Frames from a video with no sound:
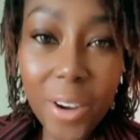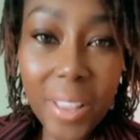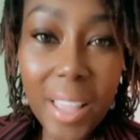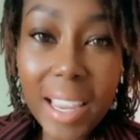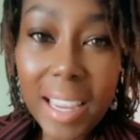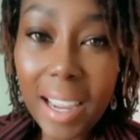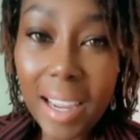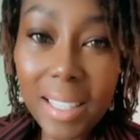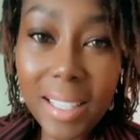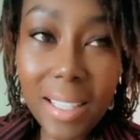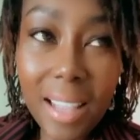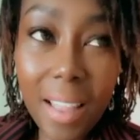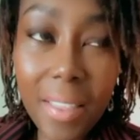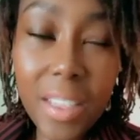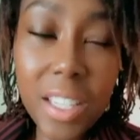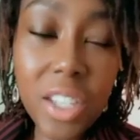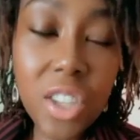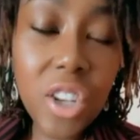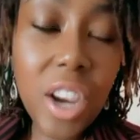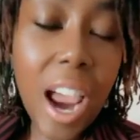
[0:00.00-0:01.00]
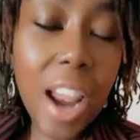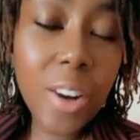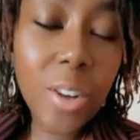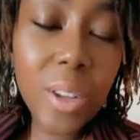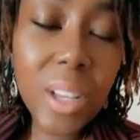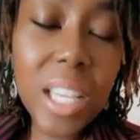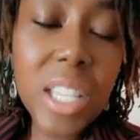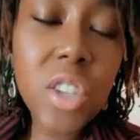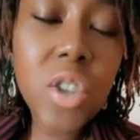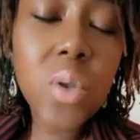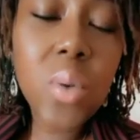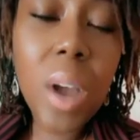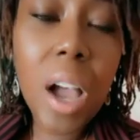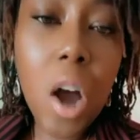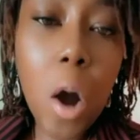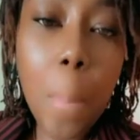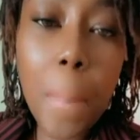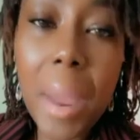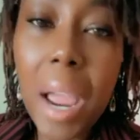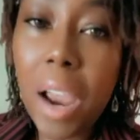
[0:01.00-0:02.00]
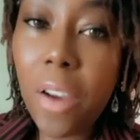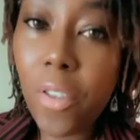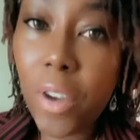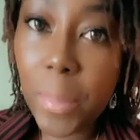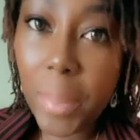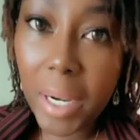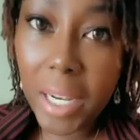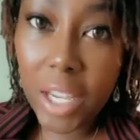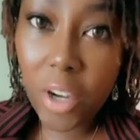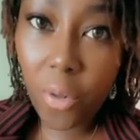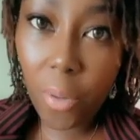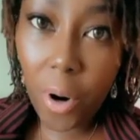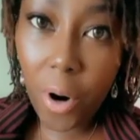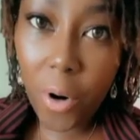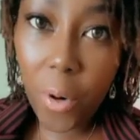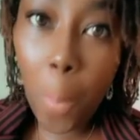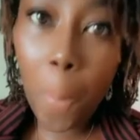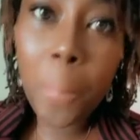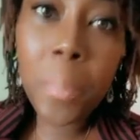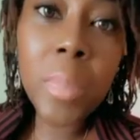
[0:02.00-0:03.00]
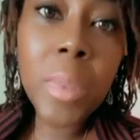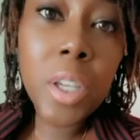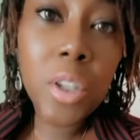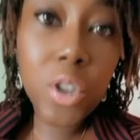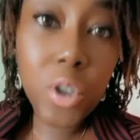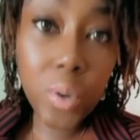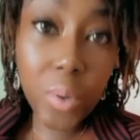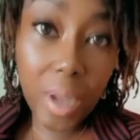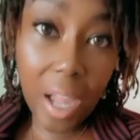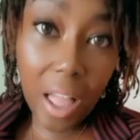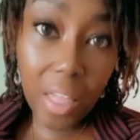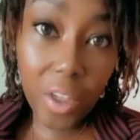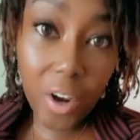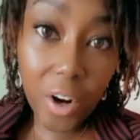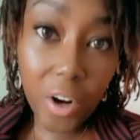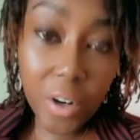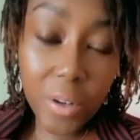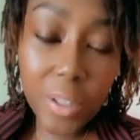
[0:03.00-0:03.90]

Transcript: Like I said, this channel is to help everybody grow together.